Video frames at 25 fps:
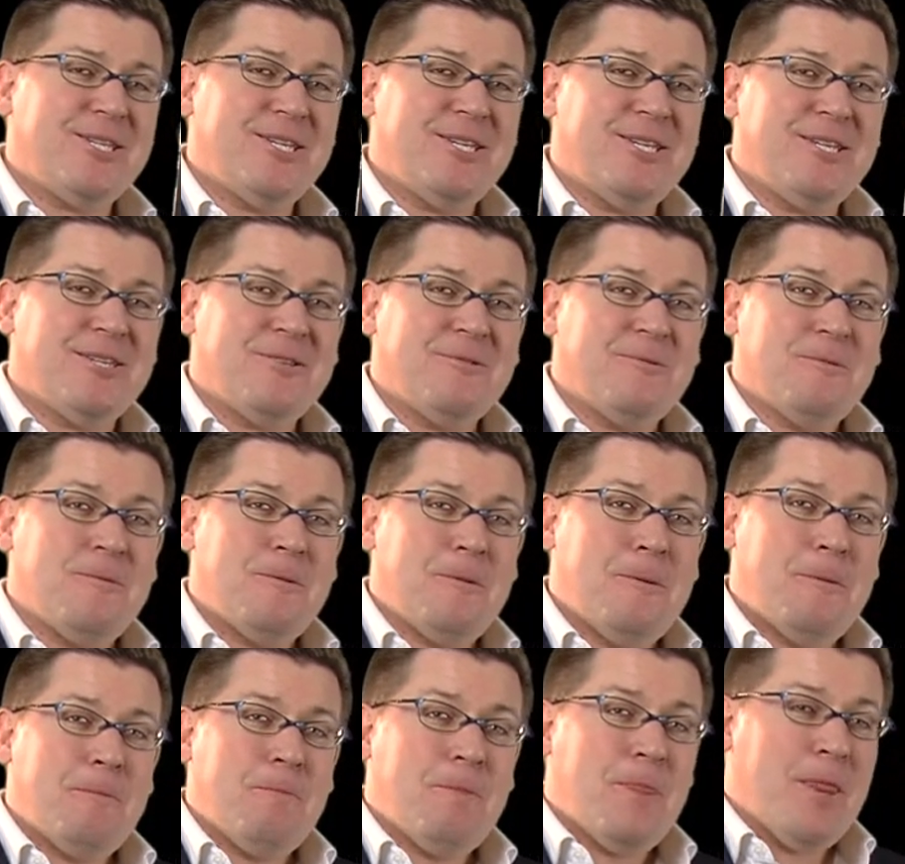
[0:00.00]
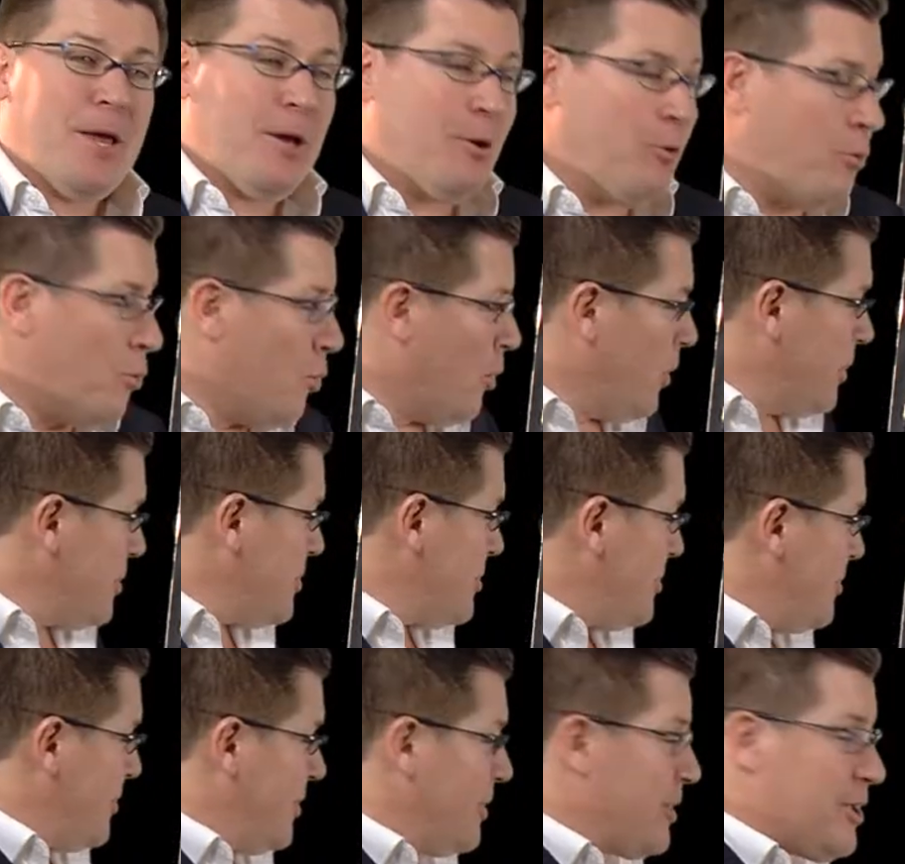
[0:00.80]
it.
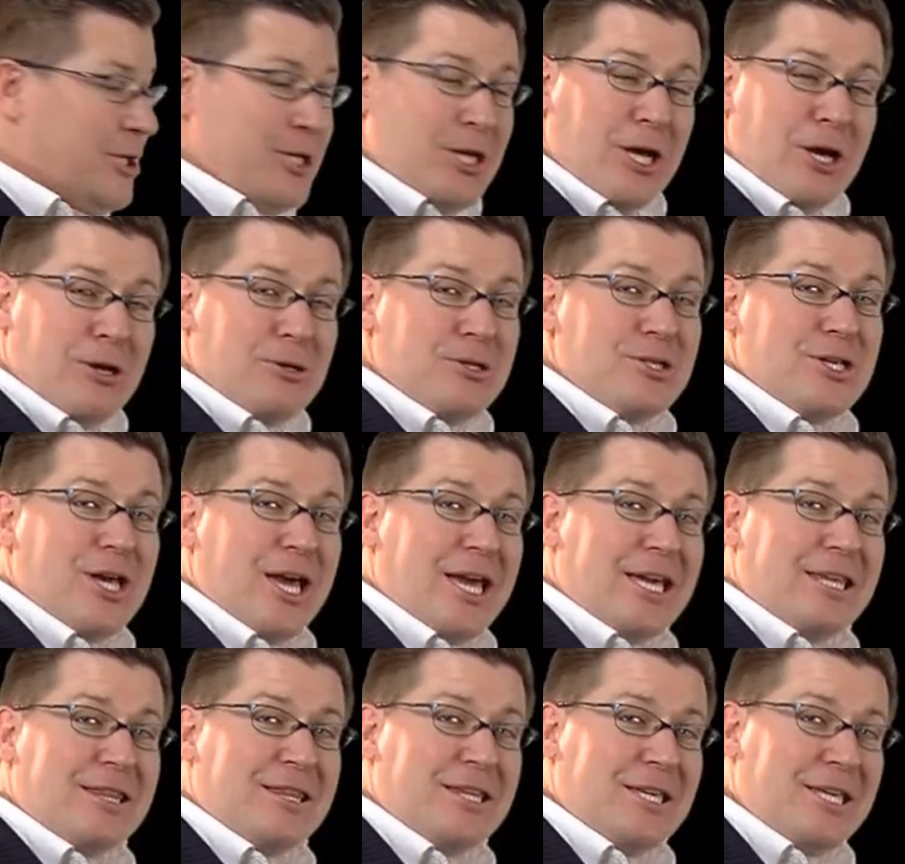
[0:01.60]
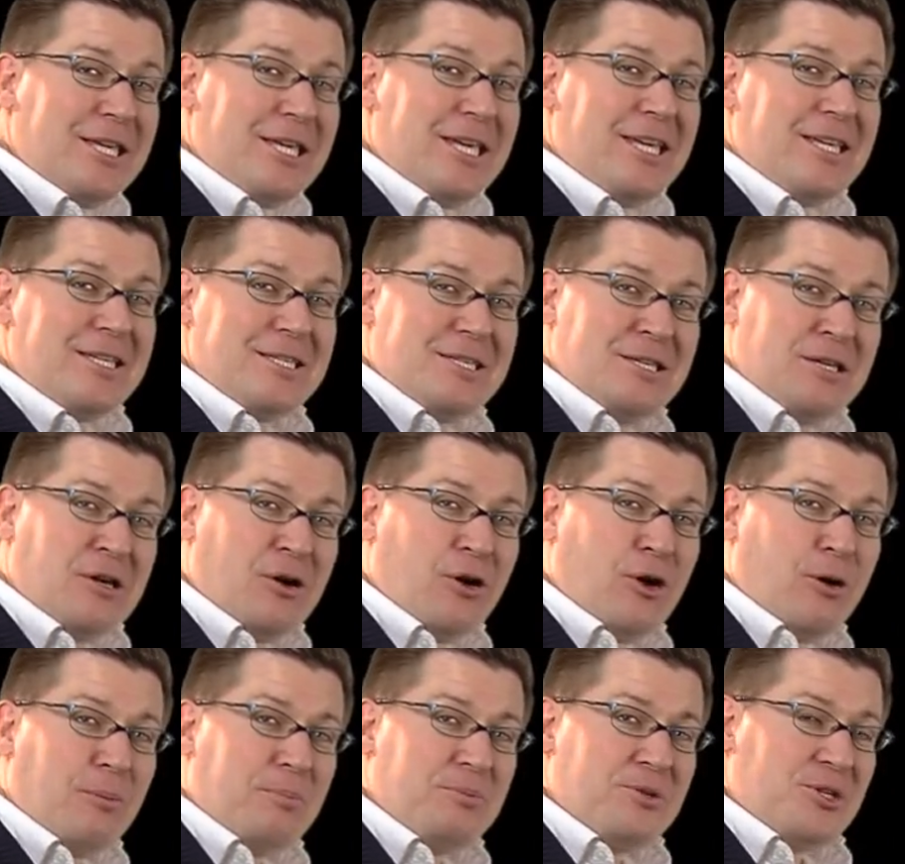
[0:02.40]
Watch that you don't take the easy
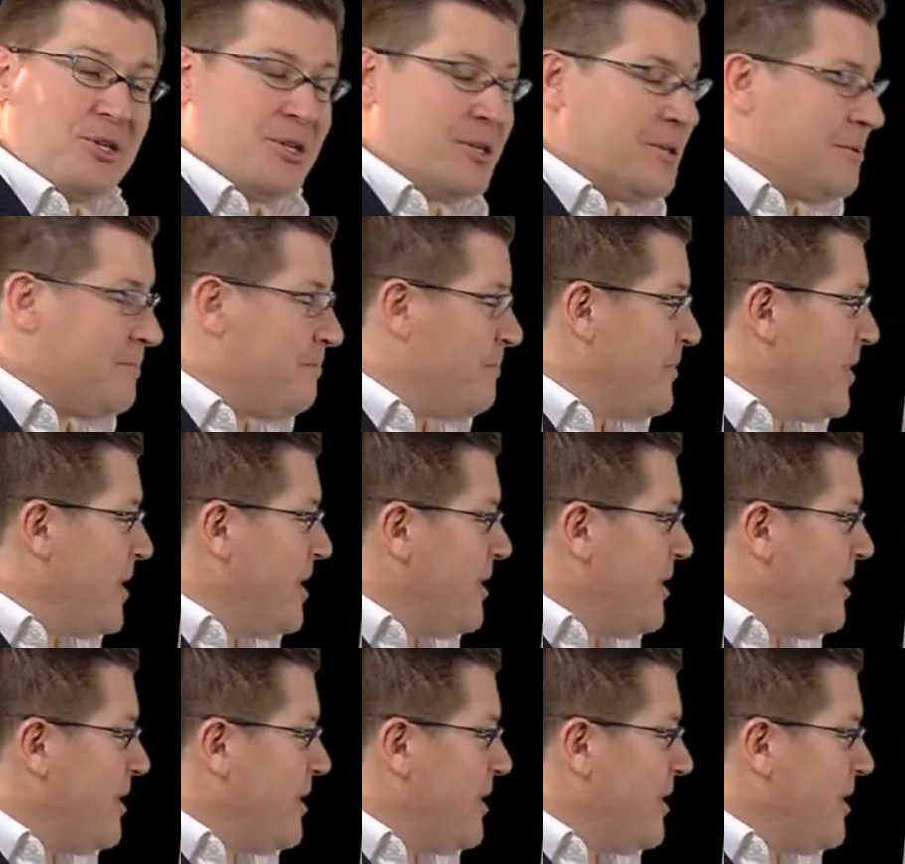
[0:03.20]
option.